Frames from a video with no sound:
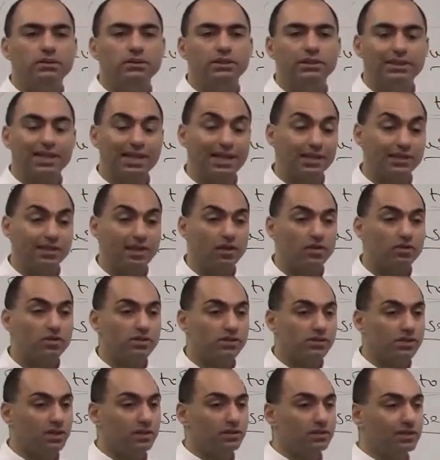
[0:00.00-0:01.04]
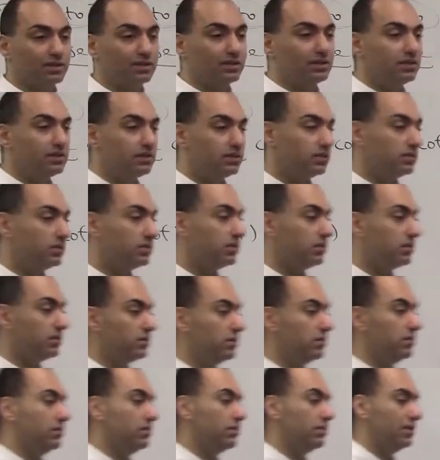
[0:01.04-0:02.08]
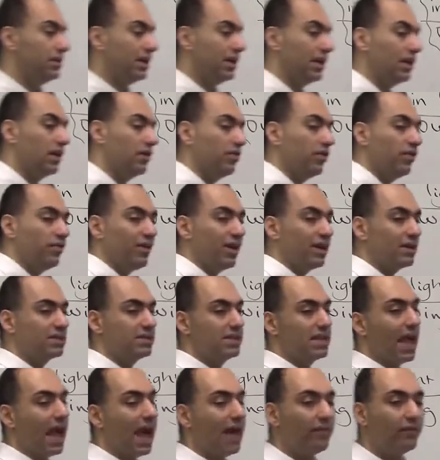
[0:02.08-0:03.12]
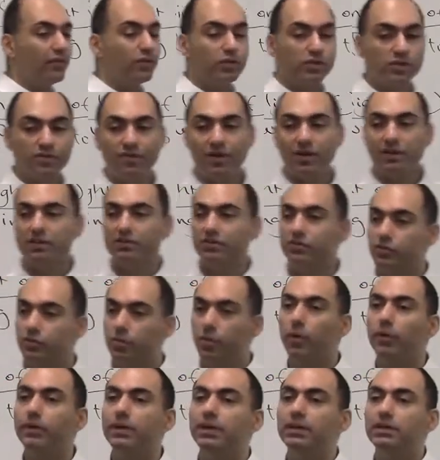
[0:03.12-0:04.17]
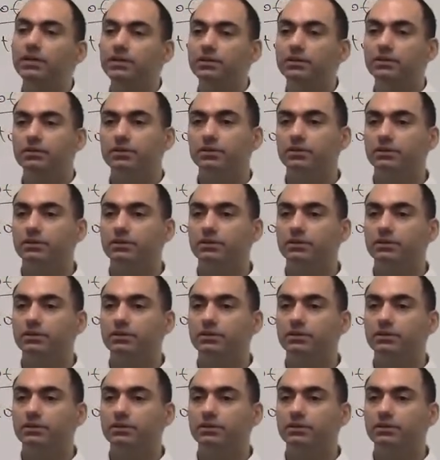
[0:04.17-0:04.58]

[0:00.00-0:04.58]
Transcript: the deleterious, the negative effects, the adverse effects of smoking.